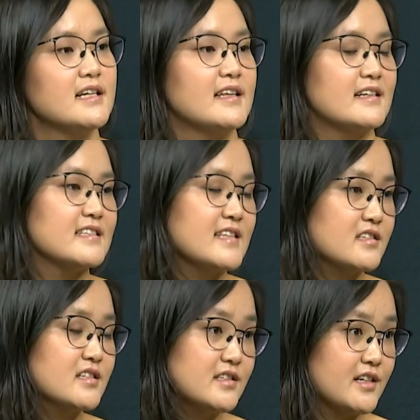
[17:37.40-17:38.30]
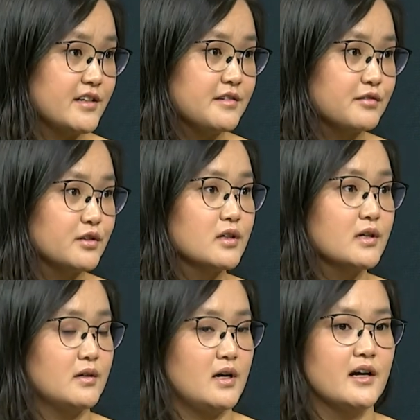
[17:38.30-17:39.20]
that is necessary for
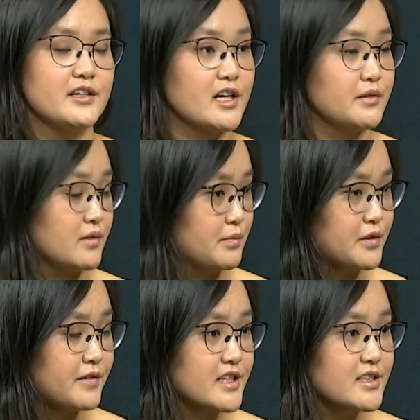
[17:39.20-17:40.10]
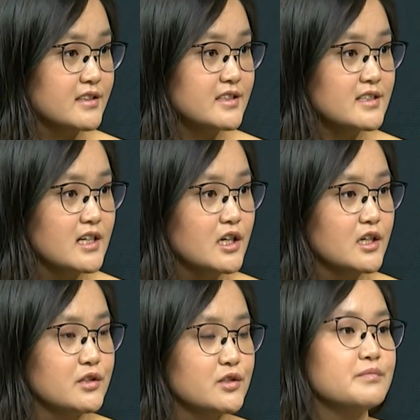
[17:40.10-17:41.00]
young professionals
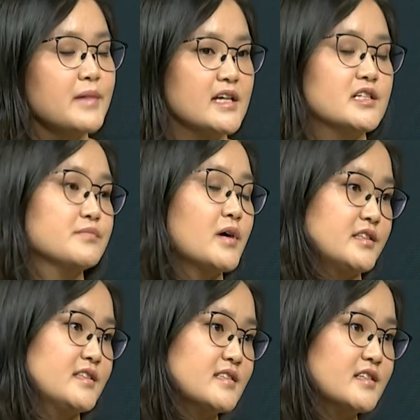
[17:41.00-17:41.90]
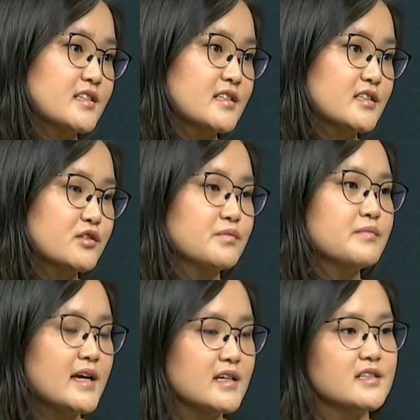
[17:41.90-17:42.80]
to make smart decisions, to
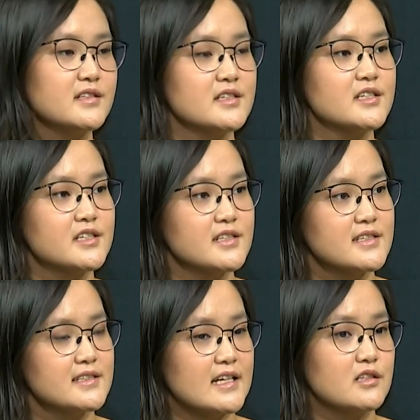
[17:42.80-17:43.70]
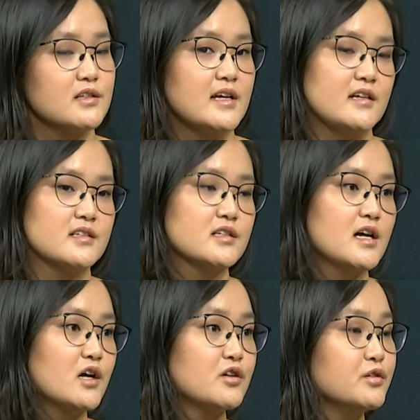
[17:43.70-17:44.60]
make decisions that is
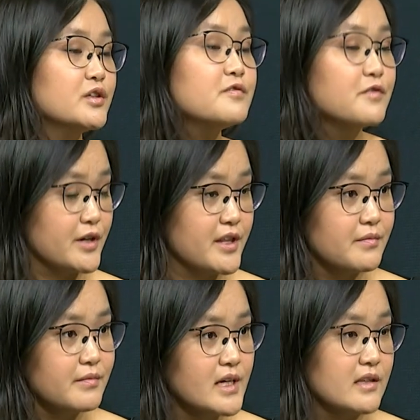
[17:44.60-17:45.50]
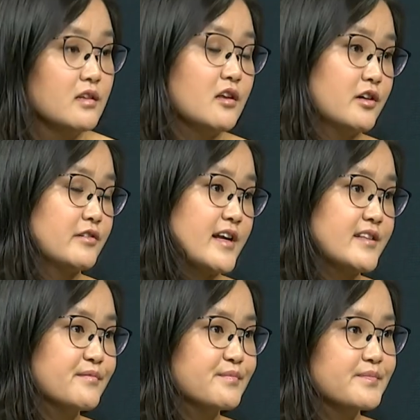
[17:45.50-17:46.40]
good for them in the long run.
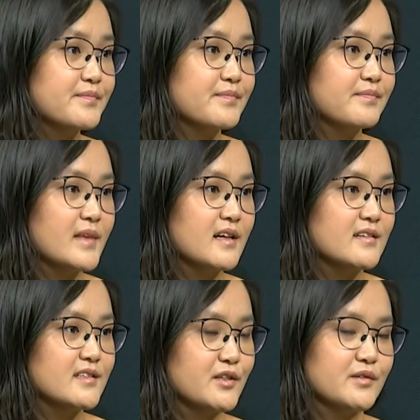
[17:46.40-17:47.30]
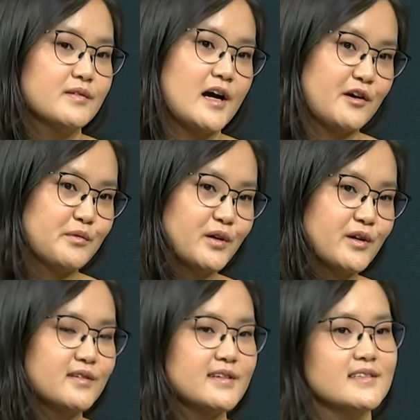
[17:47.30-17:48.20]
So our
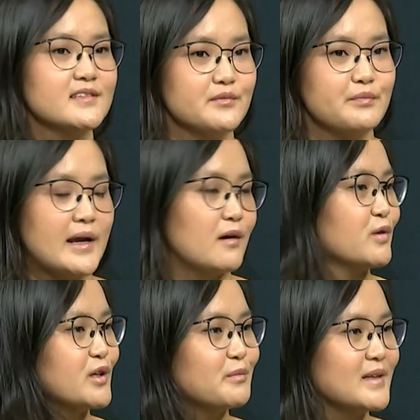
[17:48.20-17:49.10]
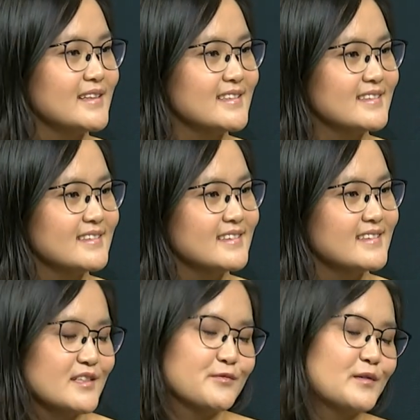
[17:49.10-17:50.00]
motto is better workplace.
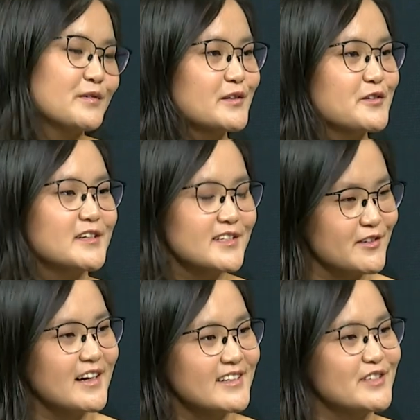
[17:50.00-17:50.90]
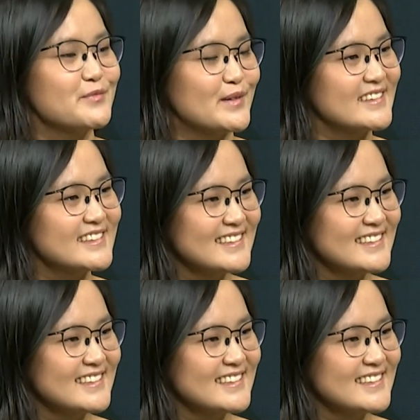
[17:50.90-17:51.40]
That's what we're trying to build.